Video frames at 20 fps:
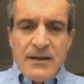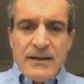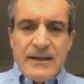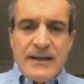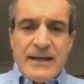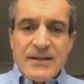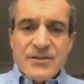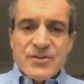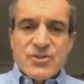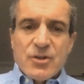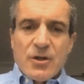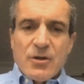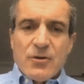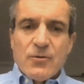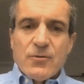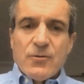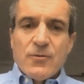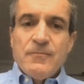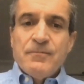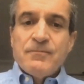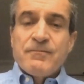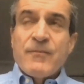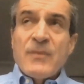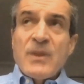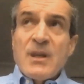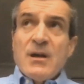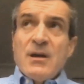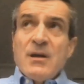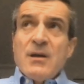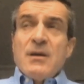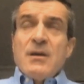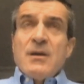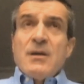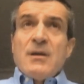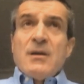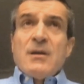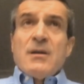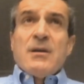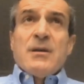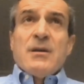Yeah, so
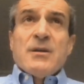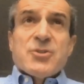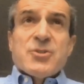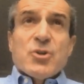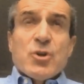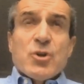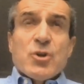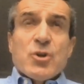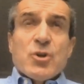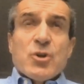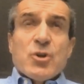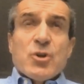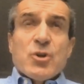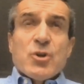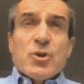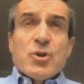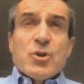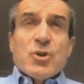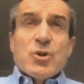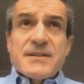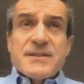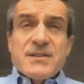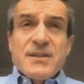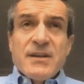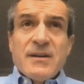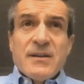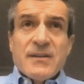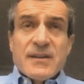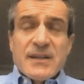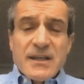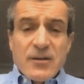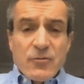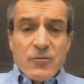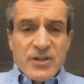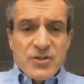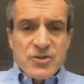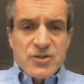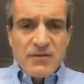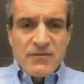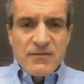you may recall that the
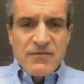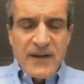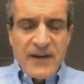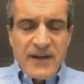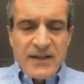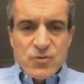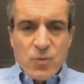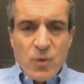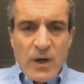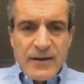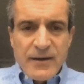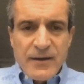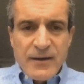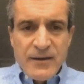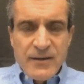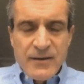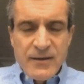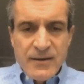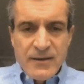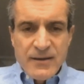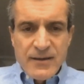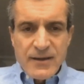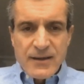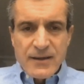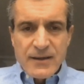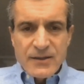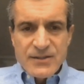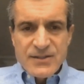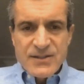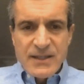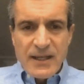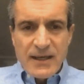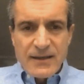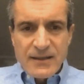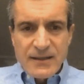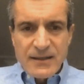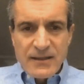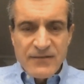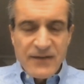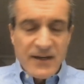original phase 1
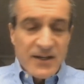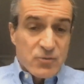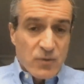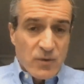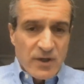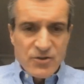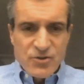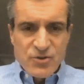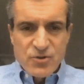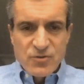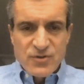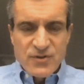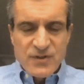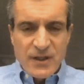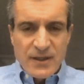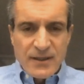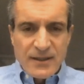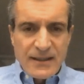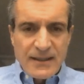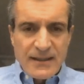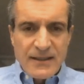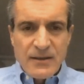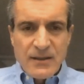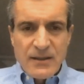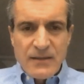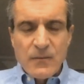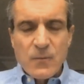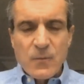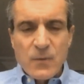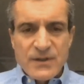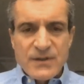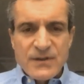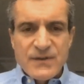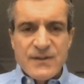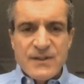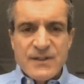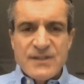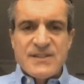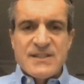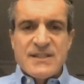study, phase 1/2 study
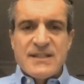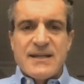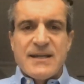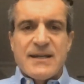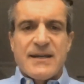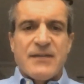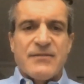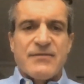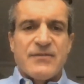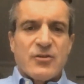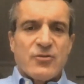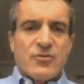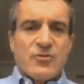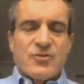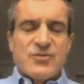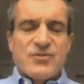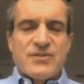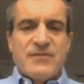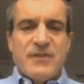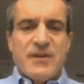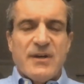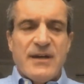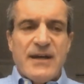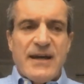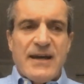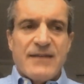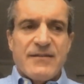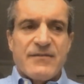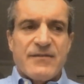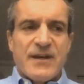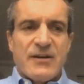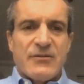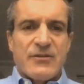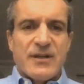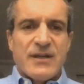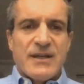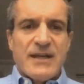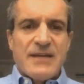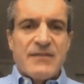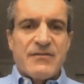with CDNF used a
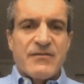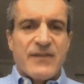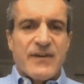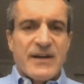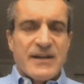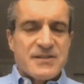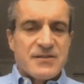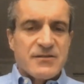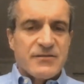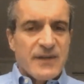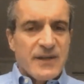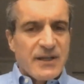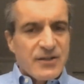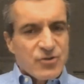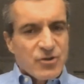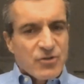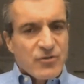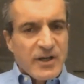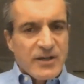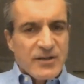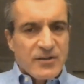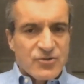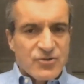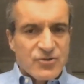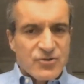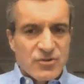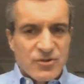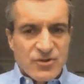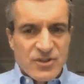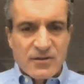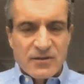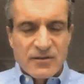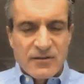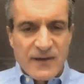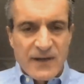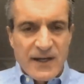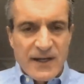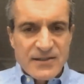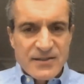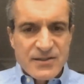very invasive intracranial surgical
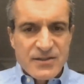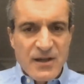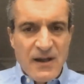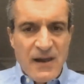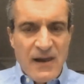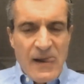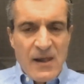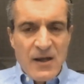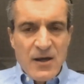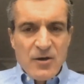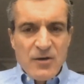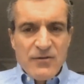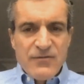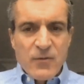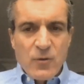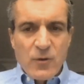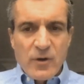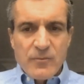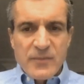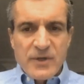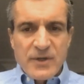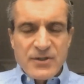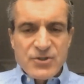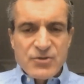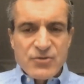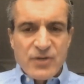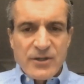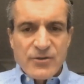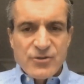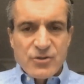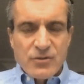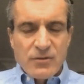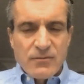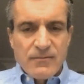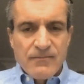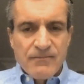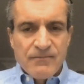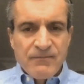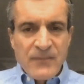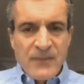device for
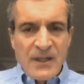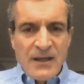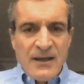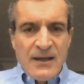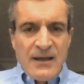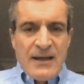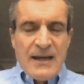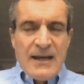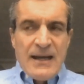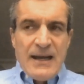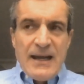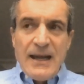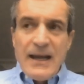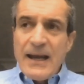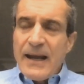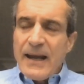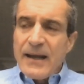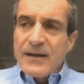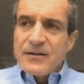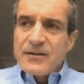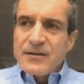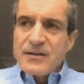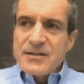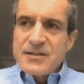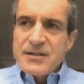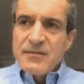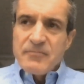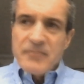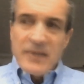administration. And